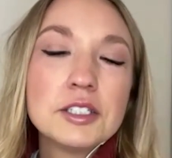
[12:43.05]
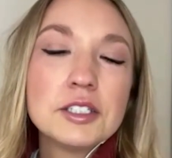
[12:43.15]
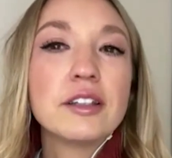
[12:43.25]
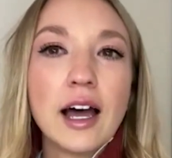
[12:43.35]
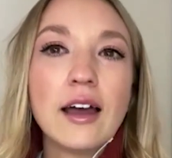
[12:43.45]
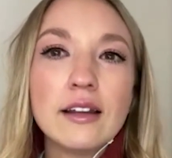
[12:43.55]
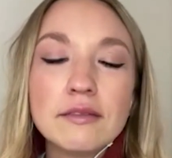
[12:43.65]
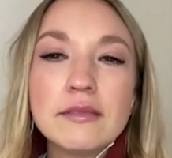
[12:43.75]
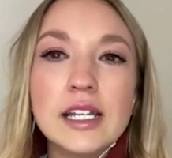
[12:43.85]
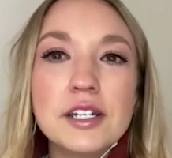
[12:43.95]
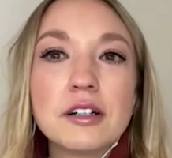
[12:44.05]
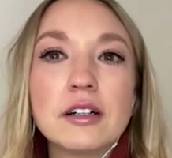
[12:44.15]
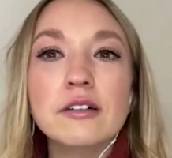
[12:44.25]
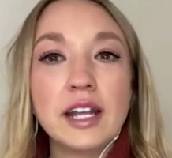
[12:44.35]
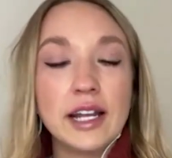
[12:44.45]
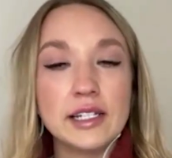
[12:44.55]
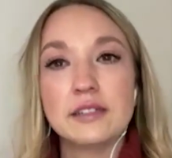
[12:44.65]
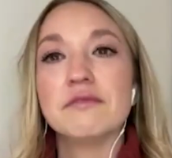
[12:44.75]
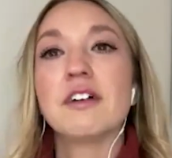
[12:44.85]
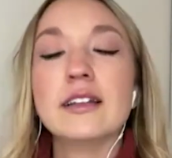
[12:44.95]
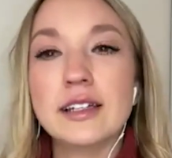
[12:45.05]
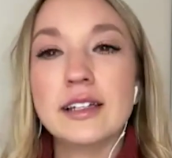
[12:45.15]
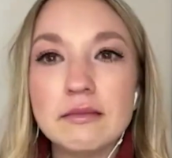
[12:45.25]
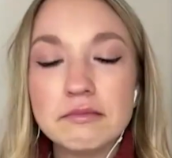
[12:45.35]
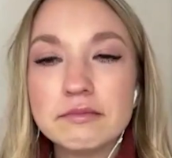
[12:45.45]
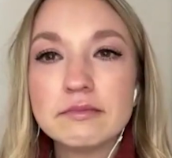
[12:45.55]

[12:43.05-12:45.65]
took that into her own hands and finally